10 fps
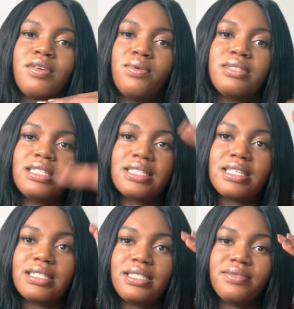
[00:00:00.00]
14,
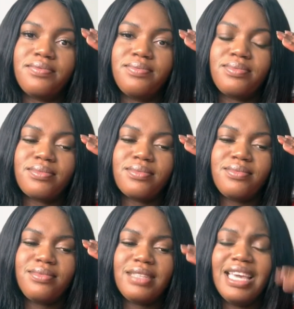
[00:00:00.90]
16,
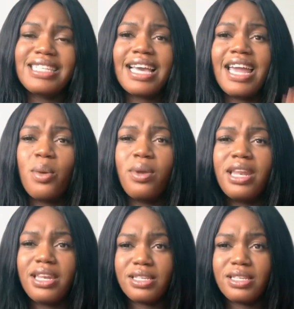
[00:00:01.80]
because I kind of wanted